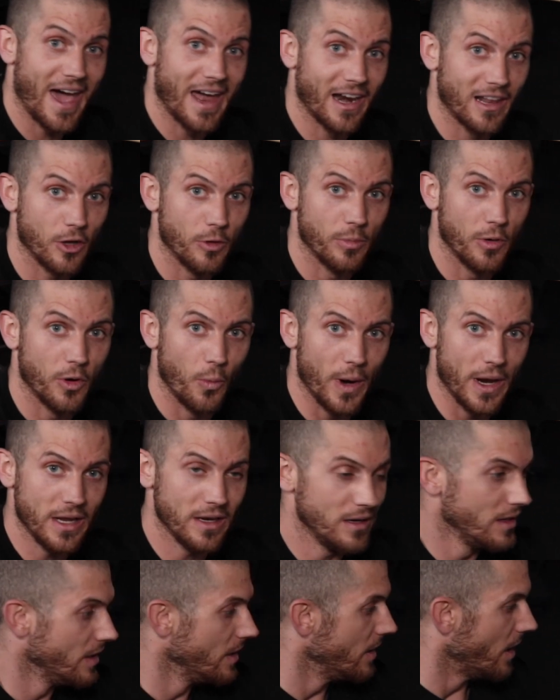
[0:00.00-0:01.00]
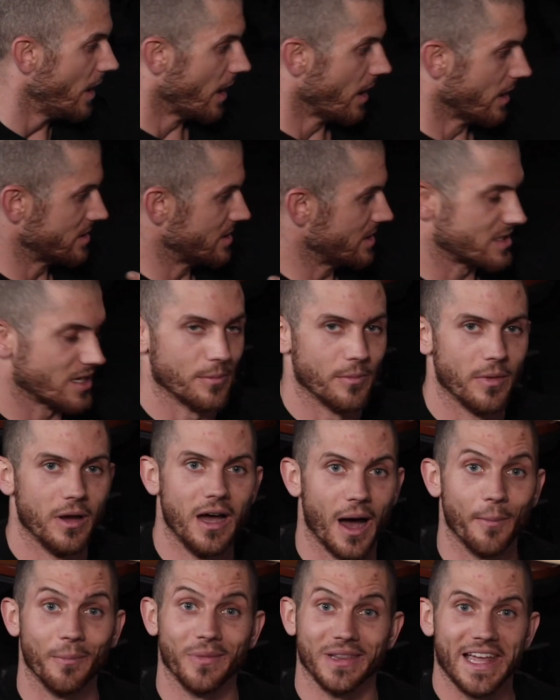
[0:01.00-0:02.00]
add a little bit of weight. Since
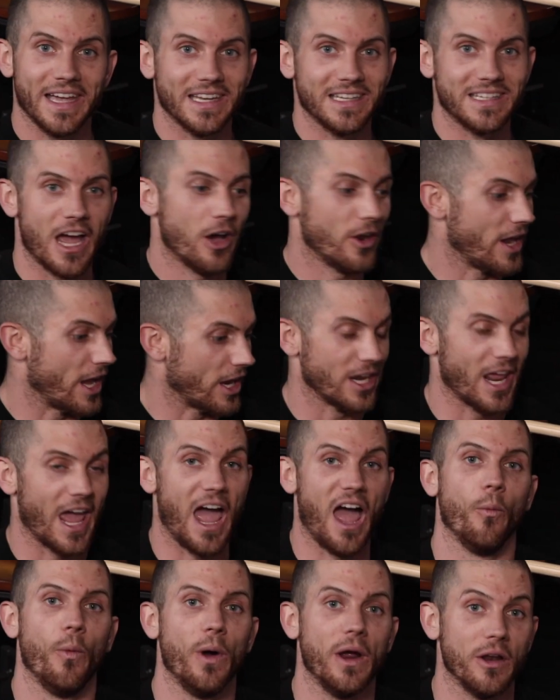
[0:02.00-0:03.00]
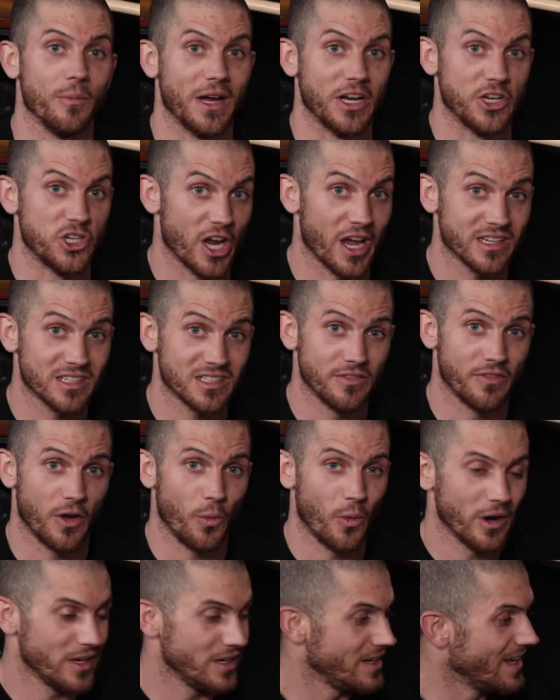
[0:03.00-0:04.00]
I'm laying down, I could add weight on my chest if I
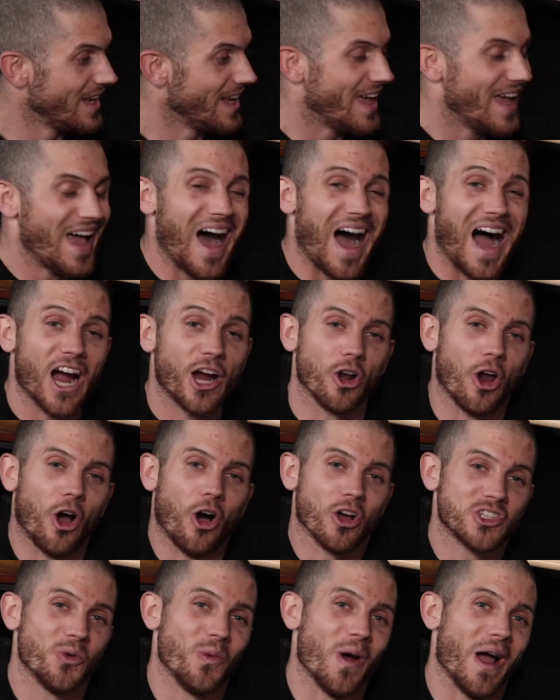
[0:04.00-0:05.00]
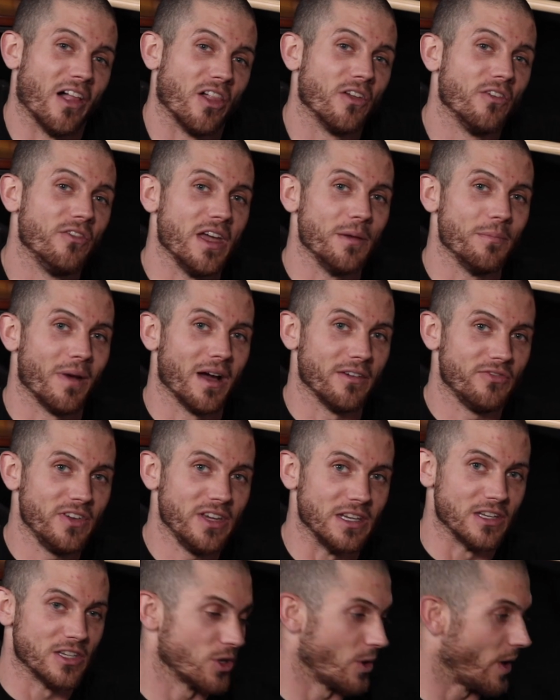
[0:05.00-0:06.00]
wanted. I could also elevate my
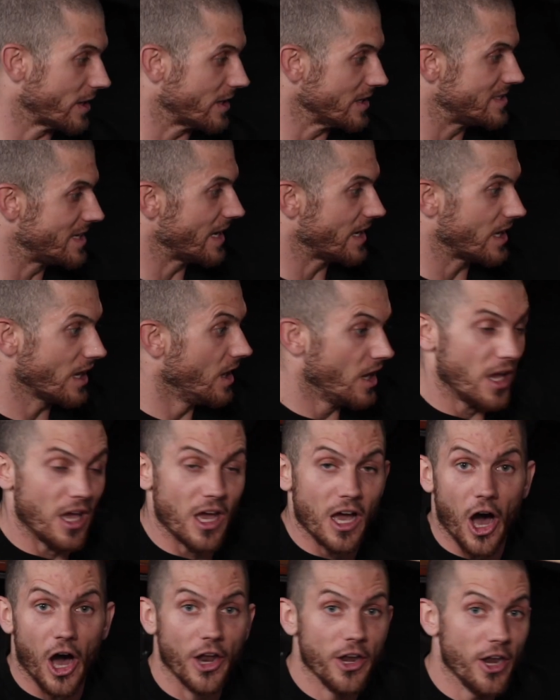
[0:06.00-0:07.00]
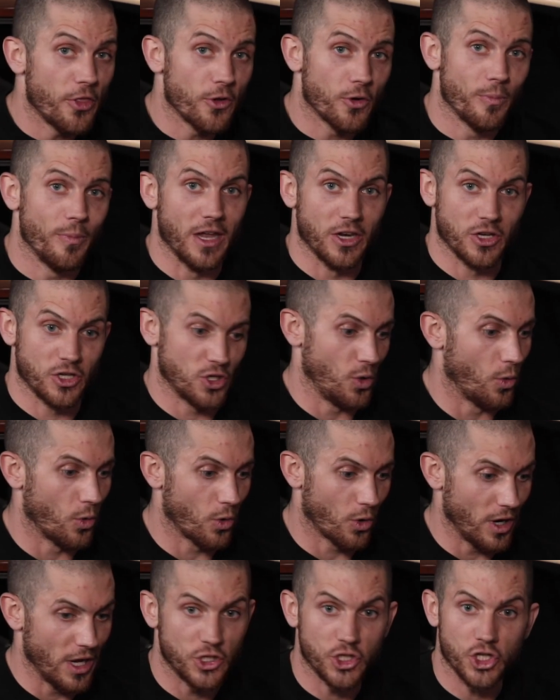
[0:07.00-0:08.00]
feet. So I could take another bench
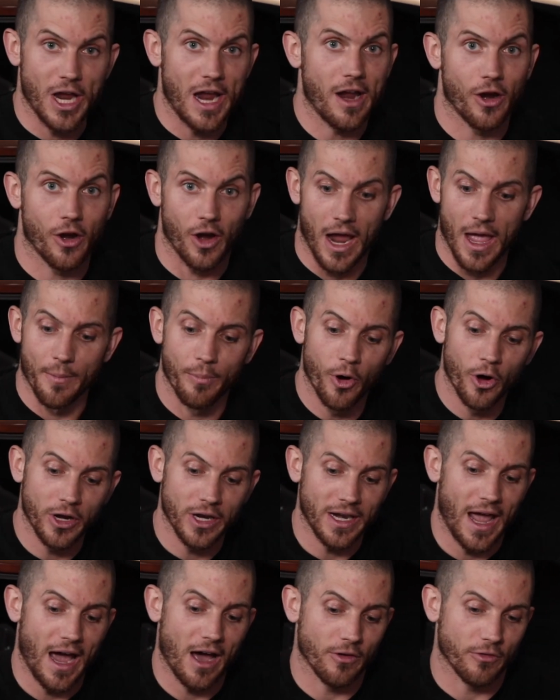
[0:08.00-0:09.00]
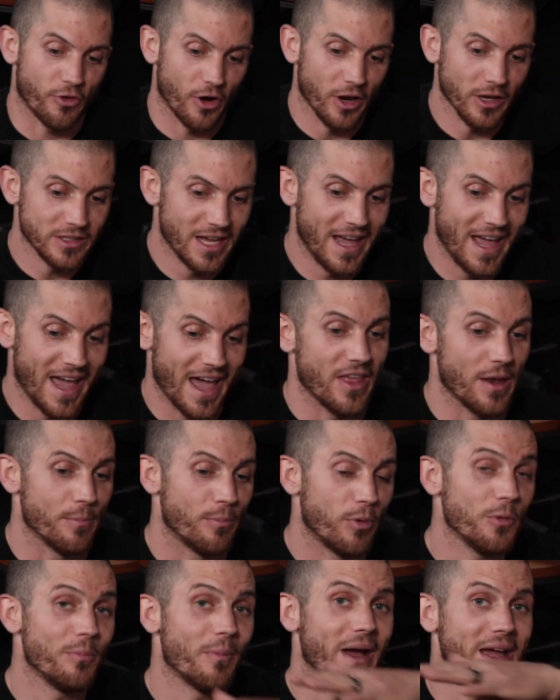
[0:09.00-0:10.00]
or a chair and put it out front and then
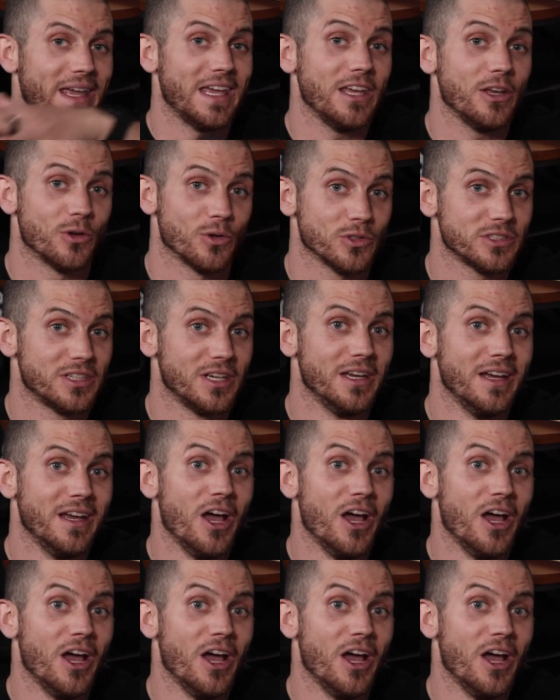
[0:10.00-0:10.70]
put my heels